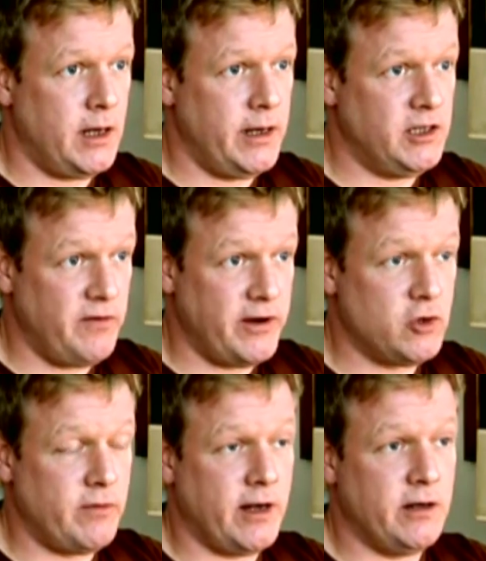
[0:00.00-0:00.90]
is
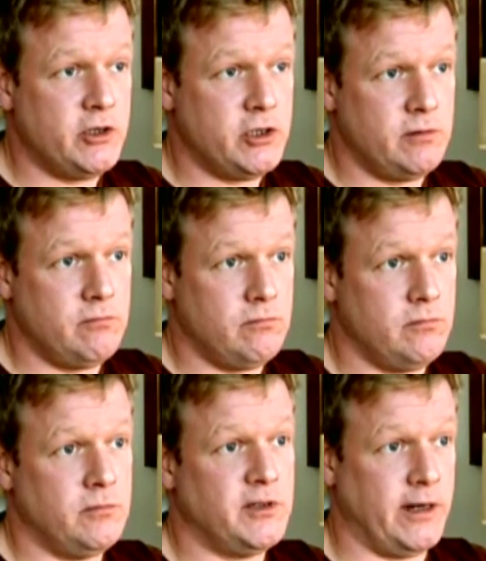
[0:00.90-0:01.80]
facial recognition
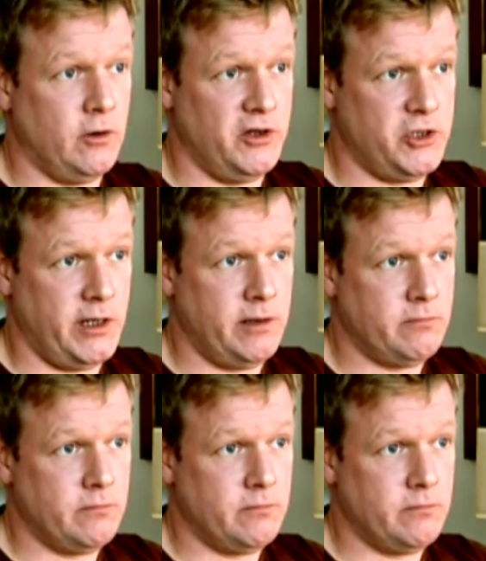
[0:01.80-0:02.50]
technology.